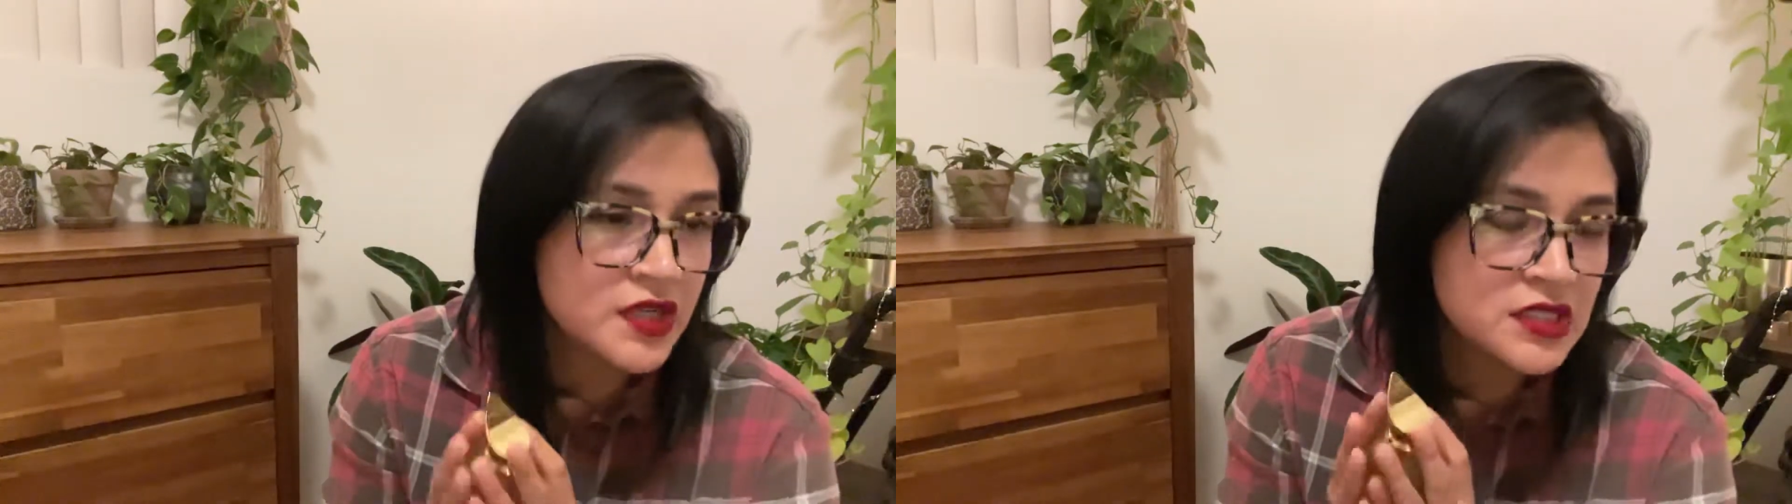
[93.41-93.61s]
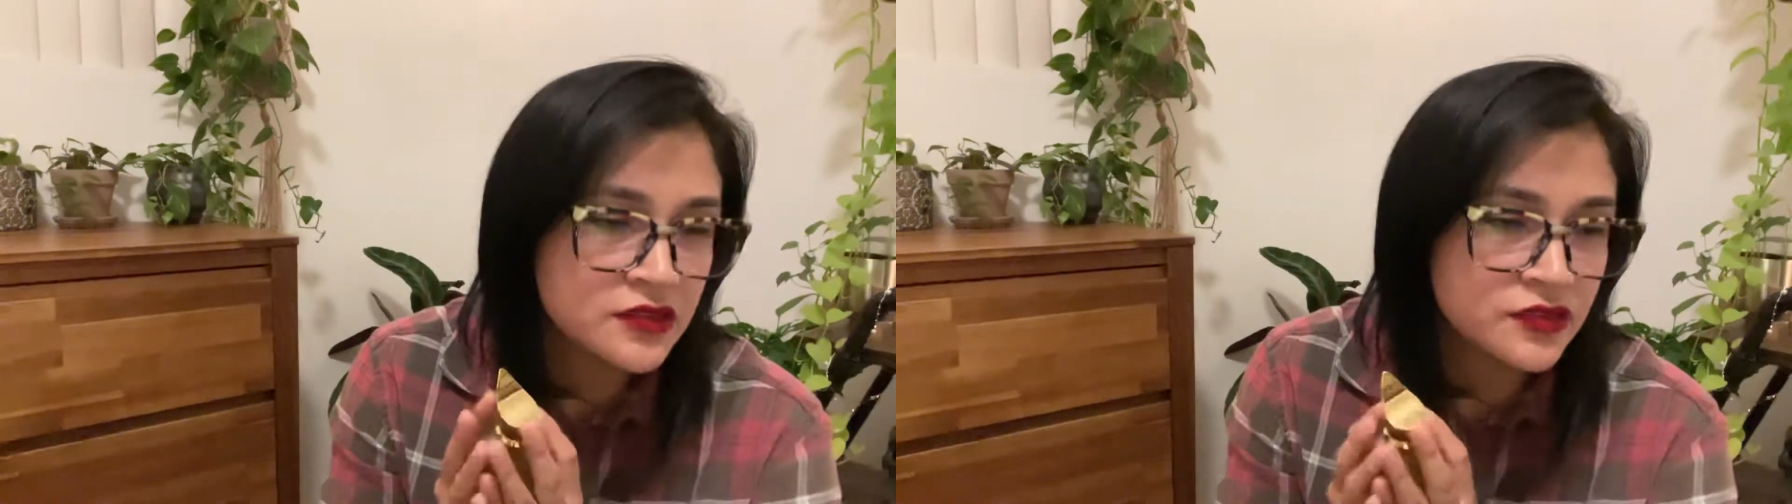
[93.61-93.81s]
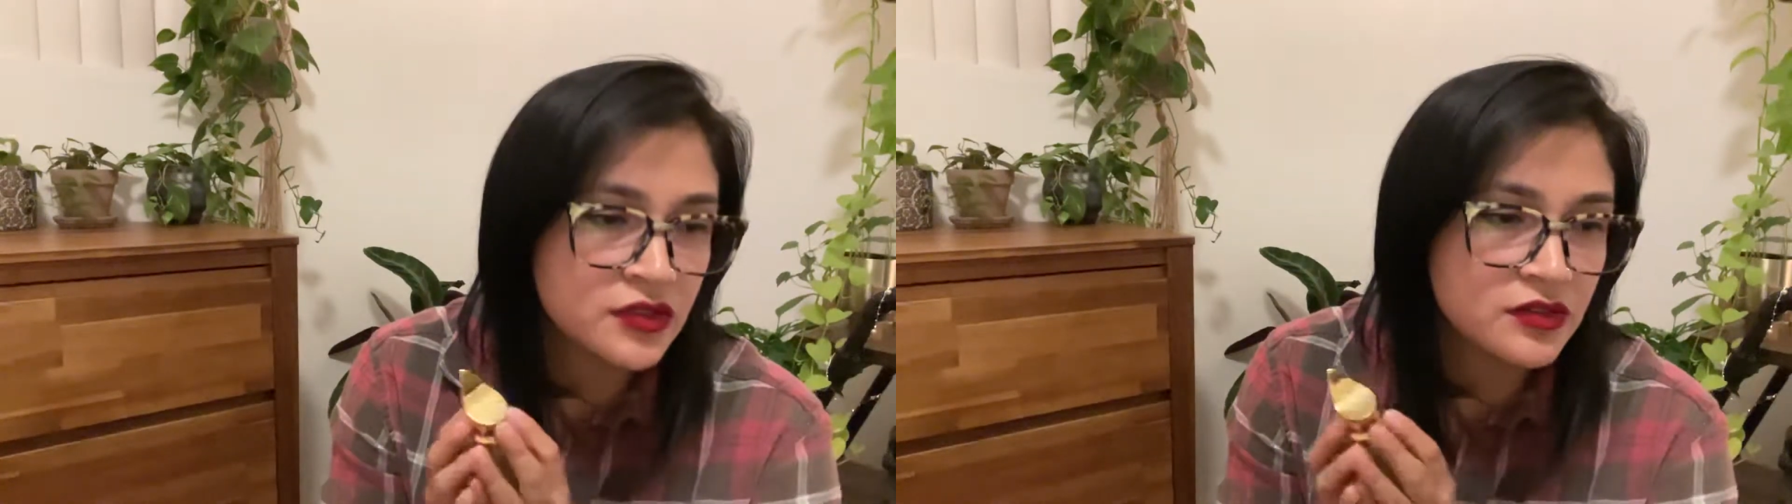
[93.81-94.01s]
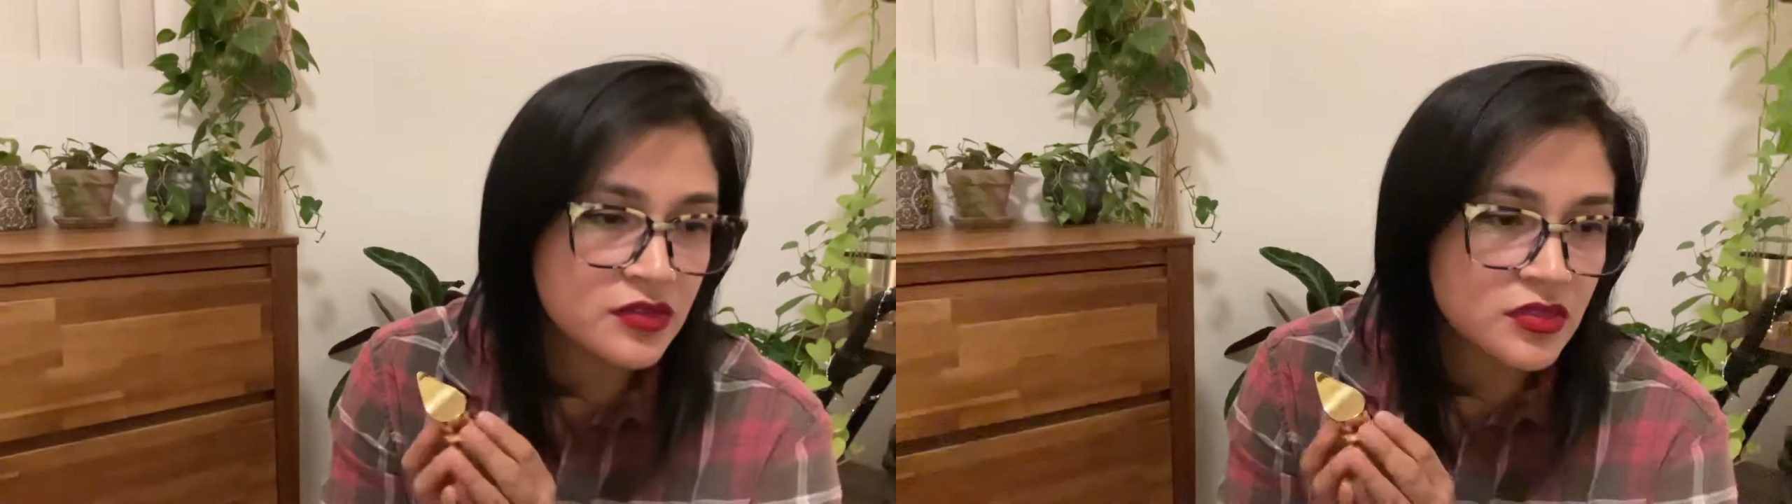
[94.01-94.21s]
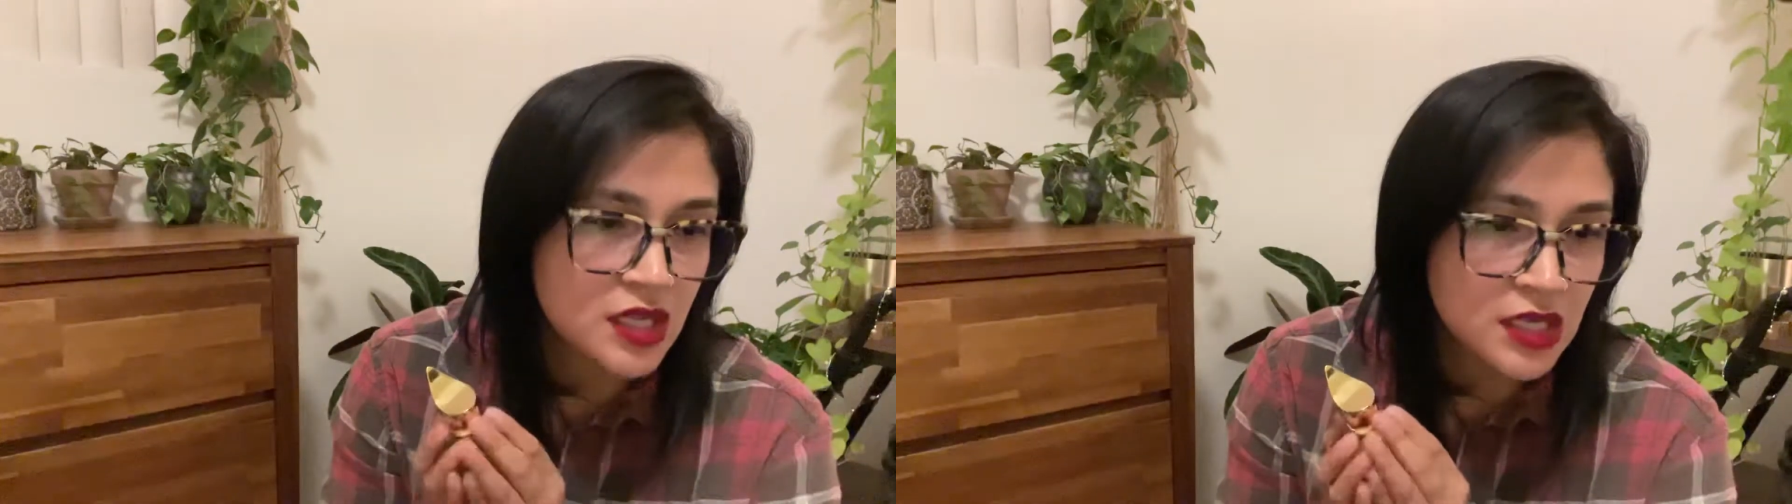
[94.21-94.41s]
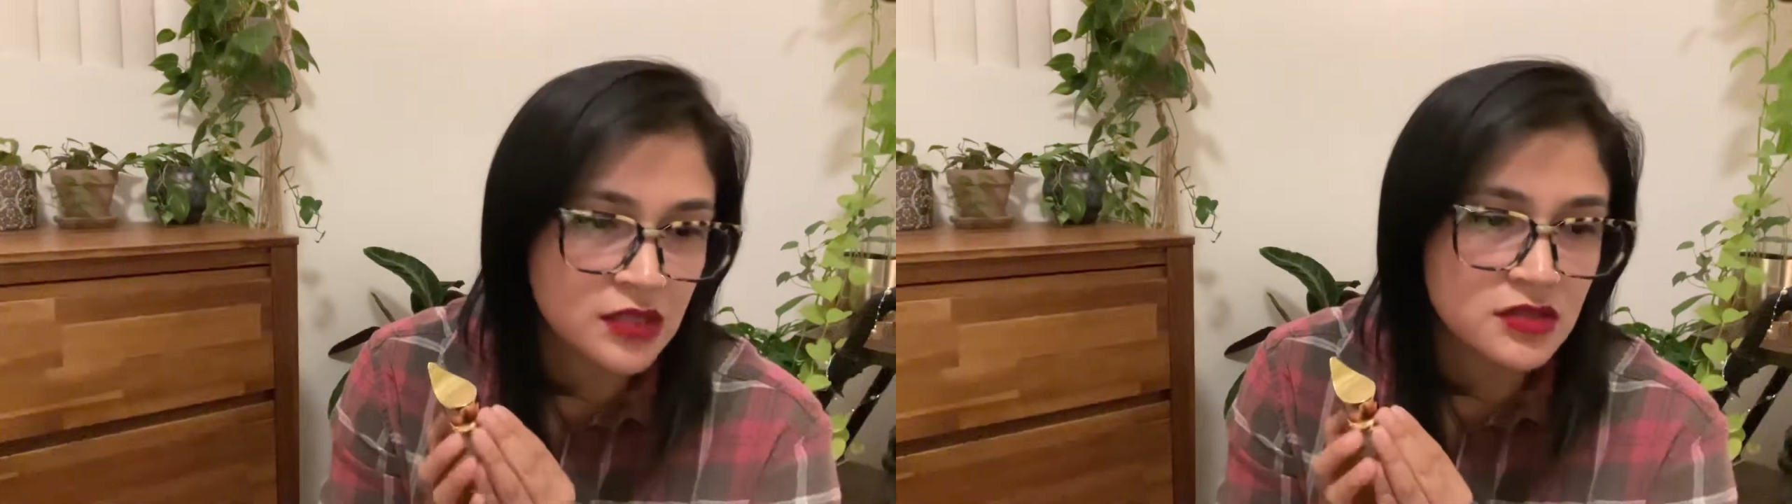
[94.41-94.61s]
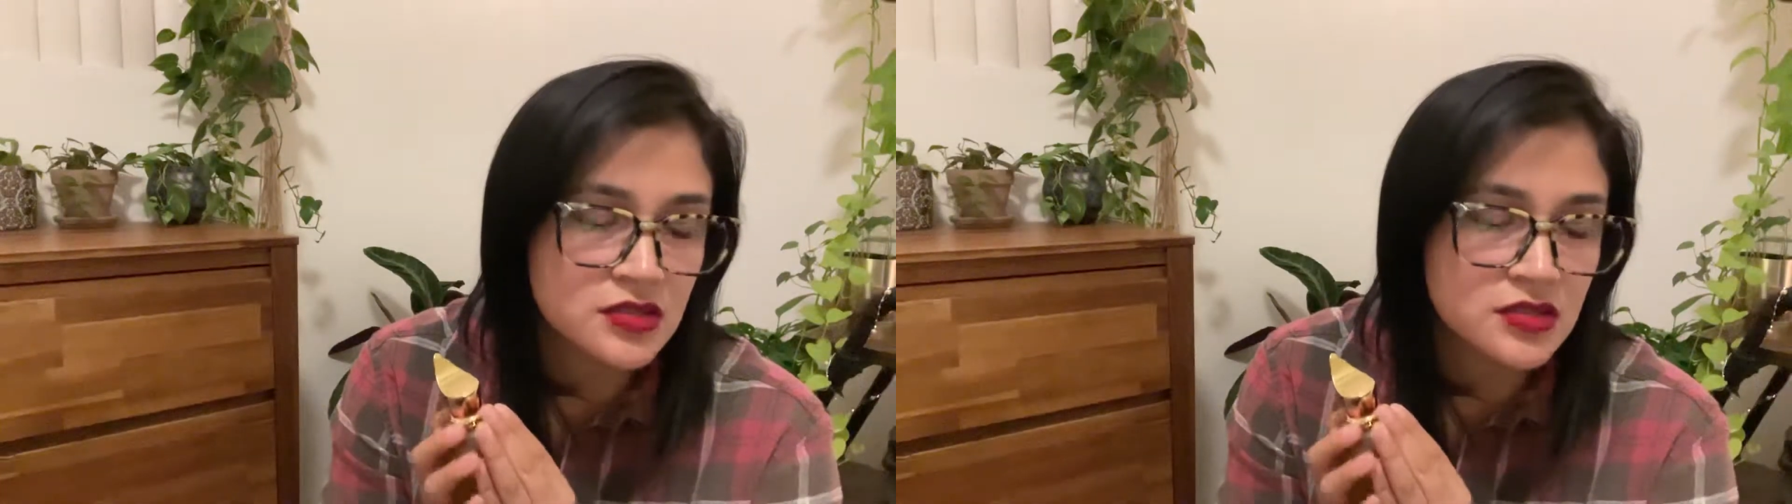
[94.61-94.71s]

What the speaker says: different things.